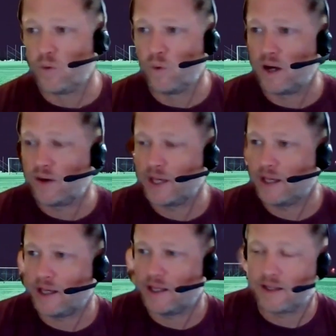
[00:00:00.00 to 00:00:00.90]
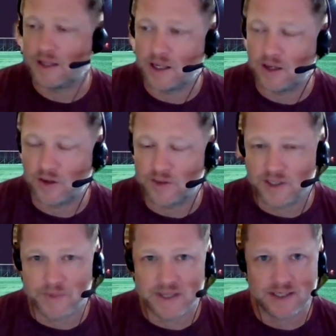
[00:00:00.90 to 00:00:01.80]
Well, and and on the
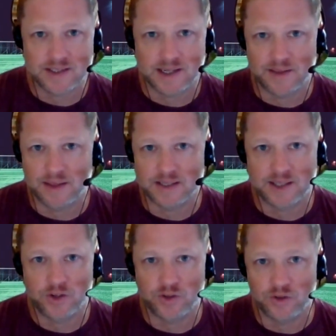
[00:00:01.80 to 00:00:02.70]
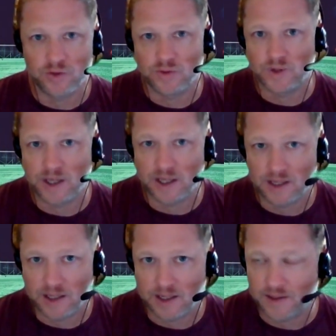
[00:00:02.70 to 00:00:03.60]
domestic side of things, I know you
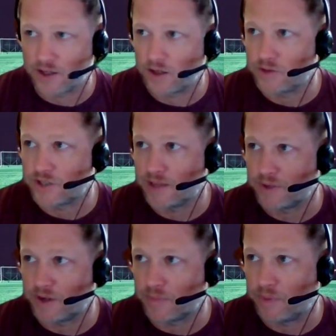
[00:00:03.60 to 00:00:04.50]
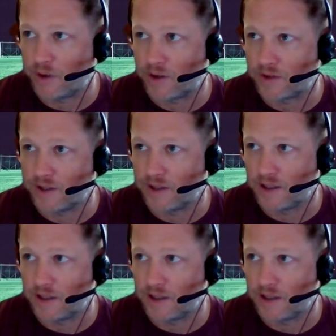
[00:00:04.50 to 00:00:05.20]
and, and I think Coach Hampton are part uh,